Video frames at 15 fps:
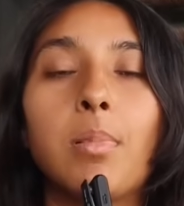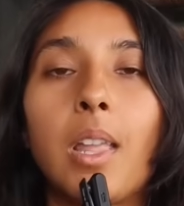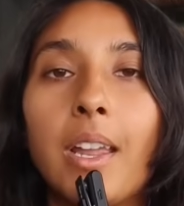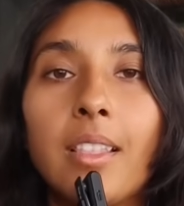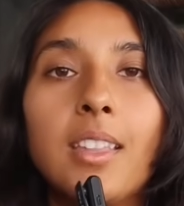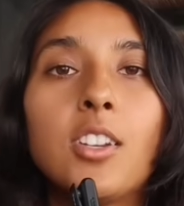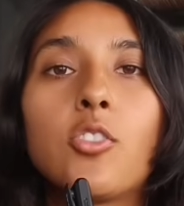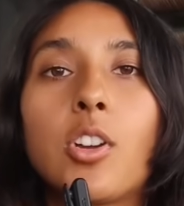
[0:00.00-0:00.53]

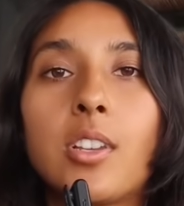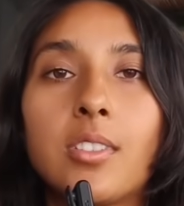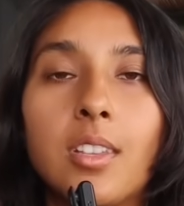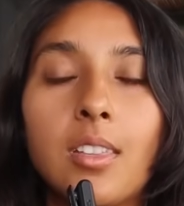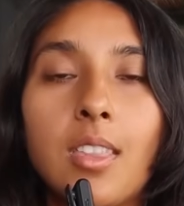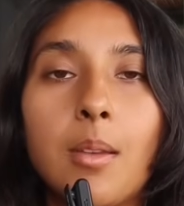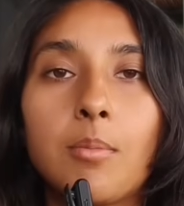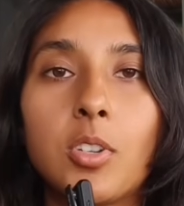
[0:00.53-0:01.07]
blindly
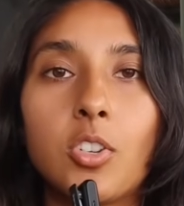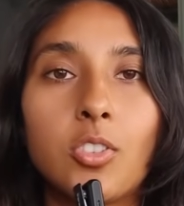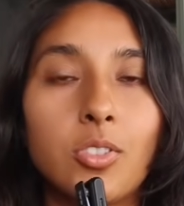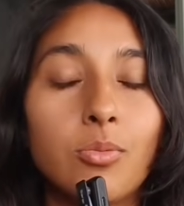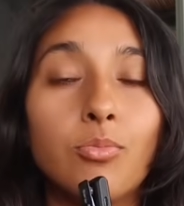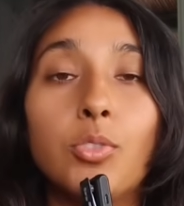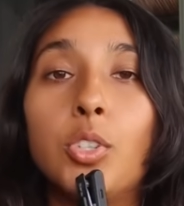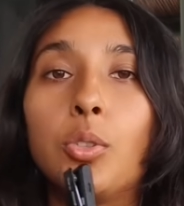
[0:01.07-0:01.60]
trusting them to
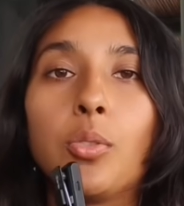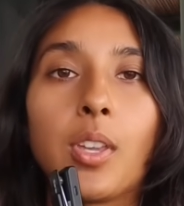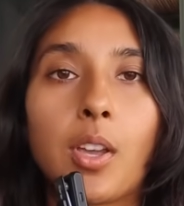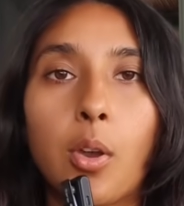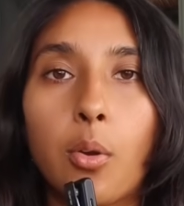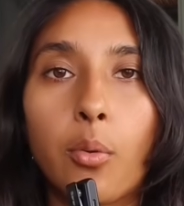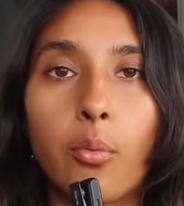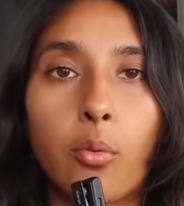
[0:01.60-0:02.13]
just do the
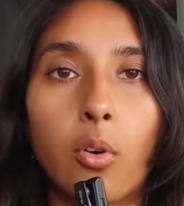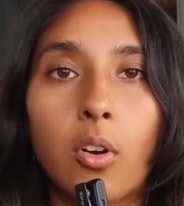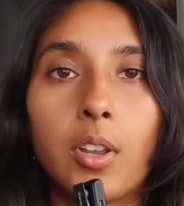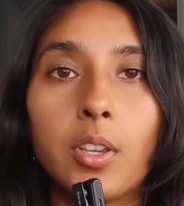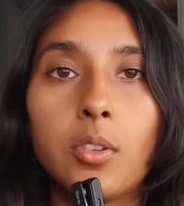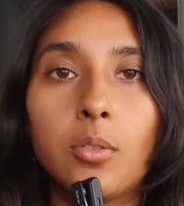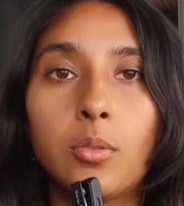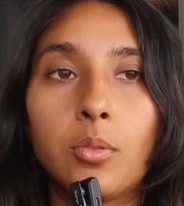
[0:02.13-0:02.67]
code for
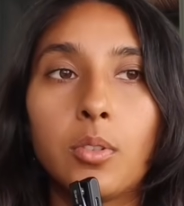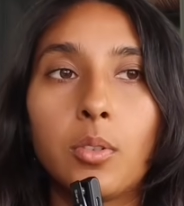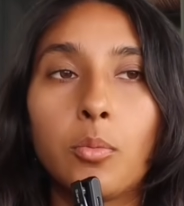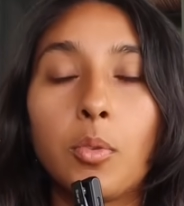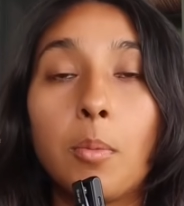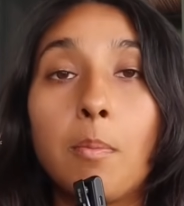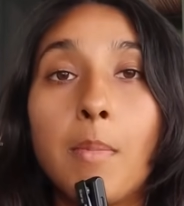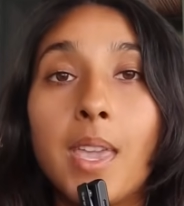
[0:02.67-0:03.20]
you
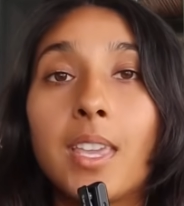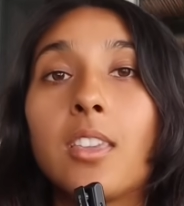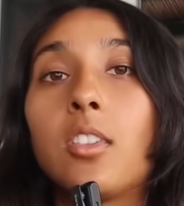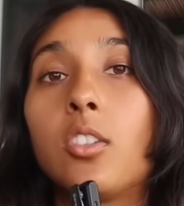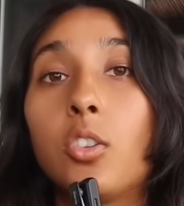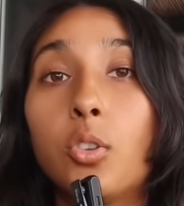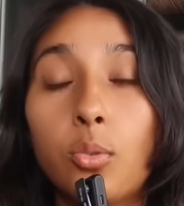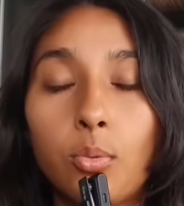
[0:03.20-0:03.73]
will make
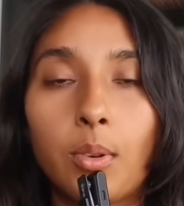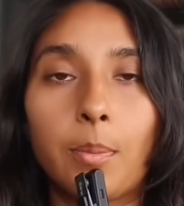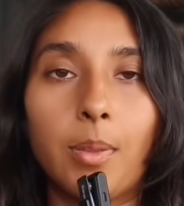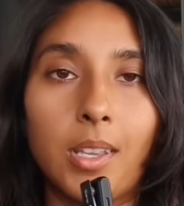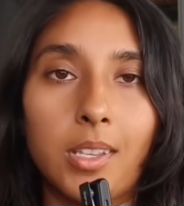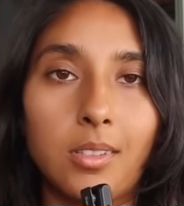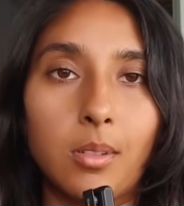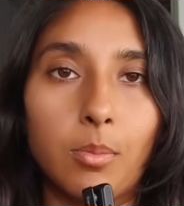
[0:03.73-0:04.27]
you
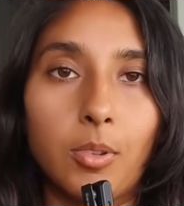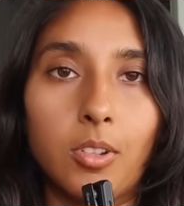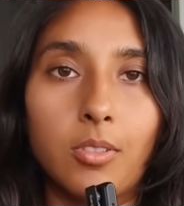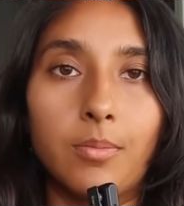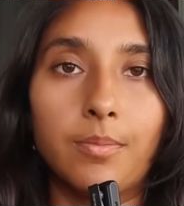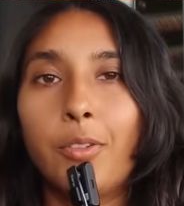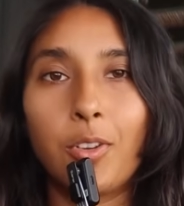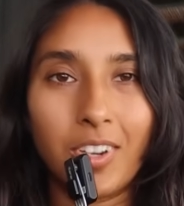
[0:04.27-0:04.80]
replaceable.
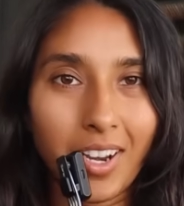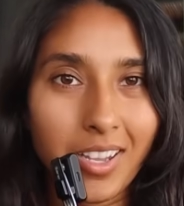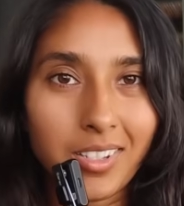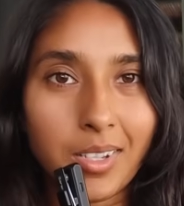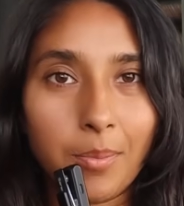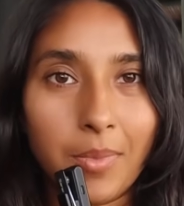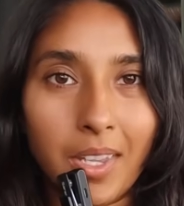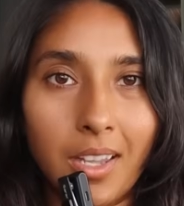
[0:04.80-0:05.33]
If you can ask
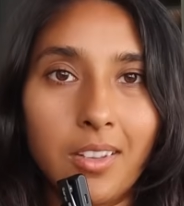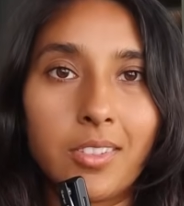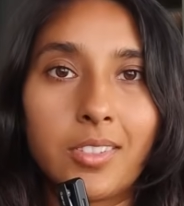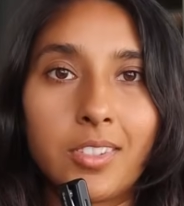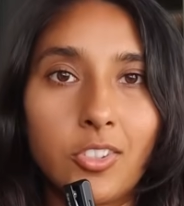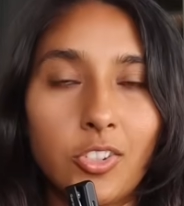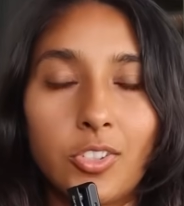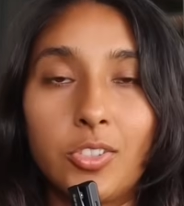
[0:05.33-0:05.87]
something else
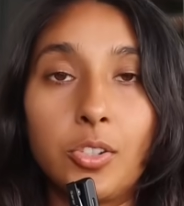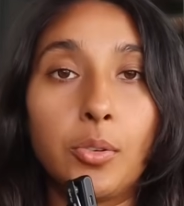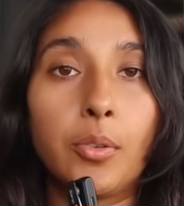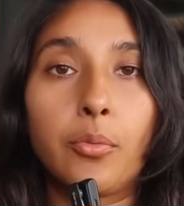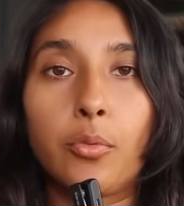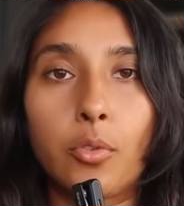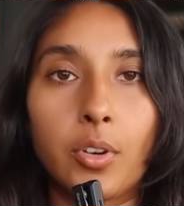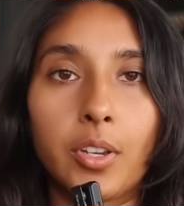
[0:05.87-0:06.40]
to just do it
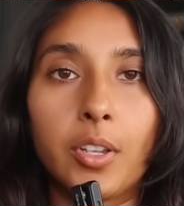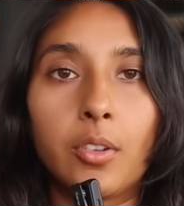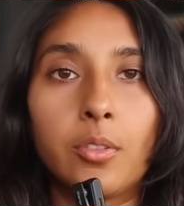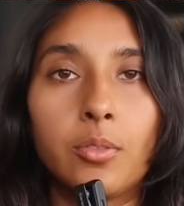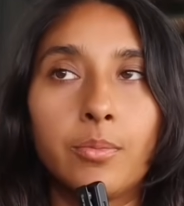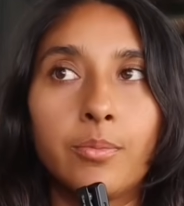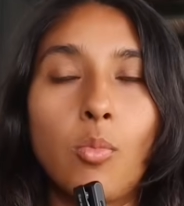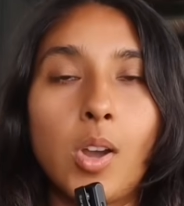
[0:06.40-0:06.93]
for
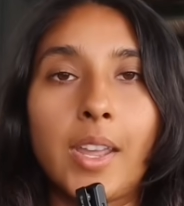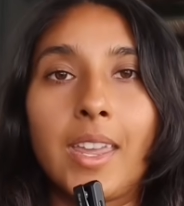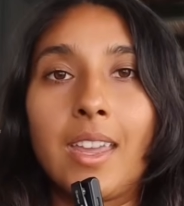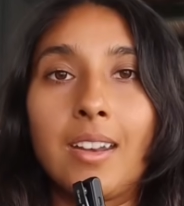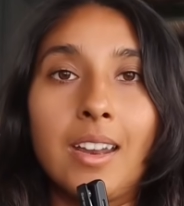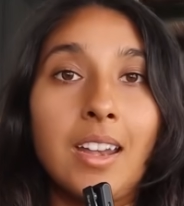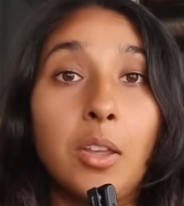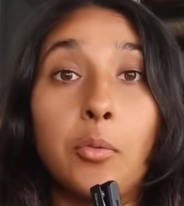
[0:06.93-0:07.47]
you, why
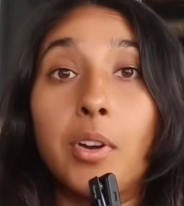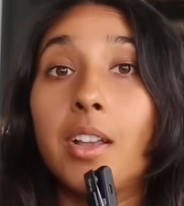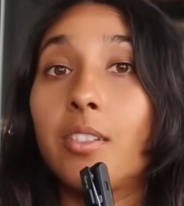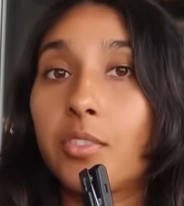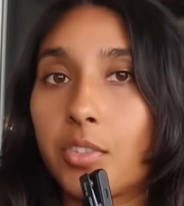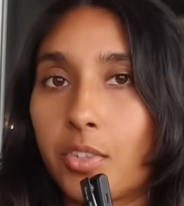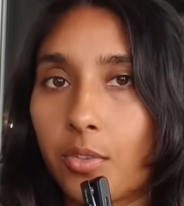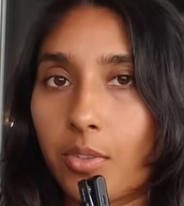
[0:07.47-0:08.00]
can't anyone
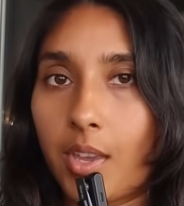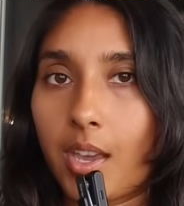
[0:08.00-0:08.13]
else do